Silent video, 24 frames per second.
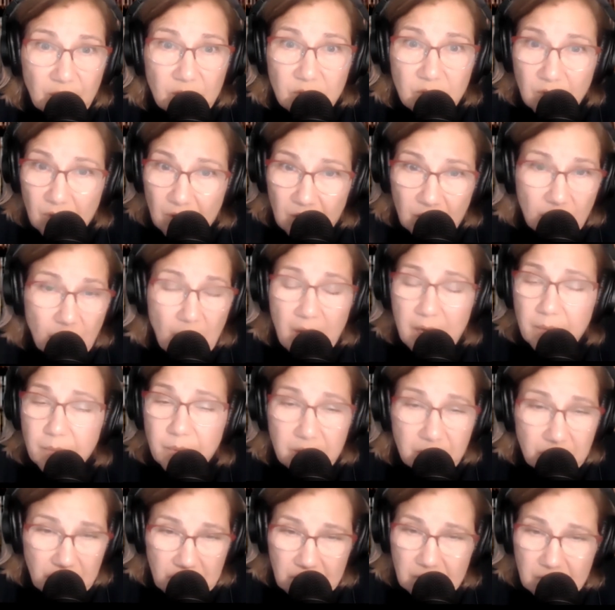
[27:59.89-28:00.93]
So I'd
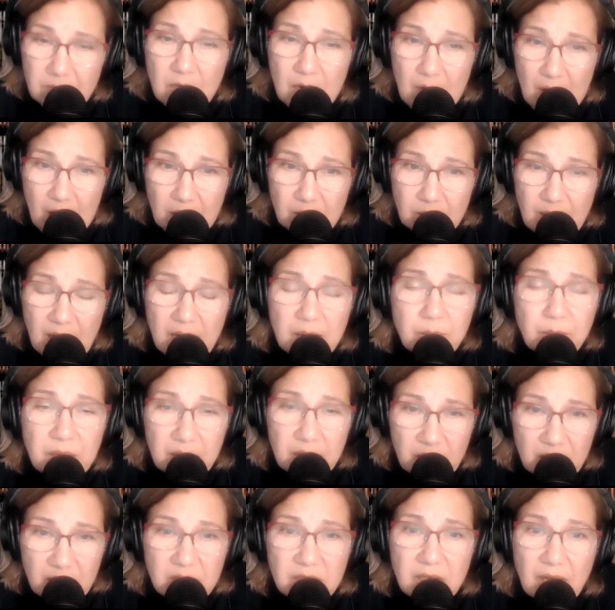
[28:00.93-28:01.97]
be, you know, I'd be
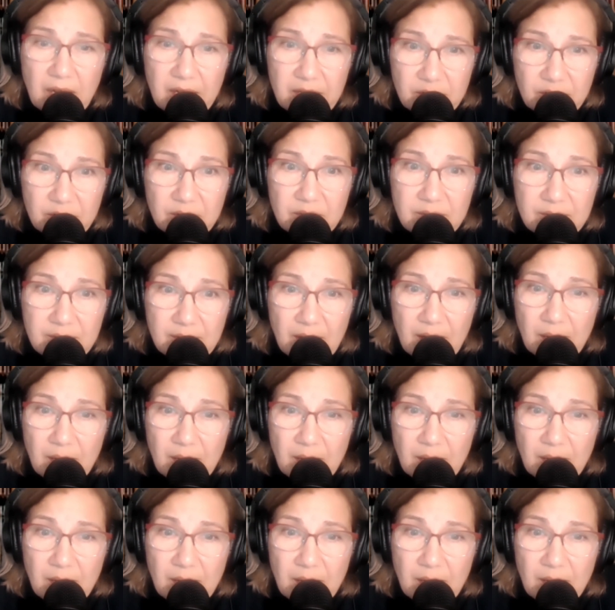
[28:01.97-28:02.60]
in the cider.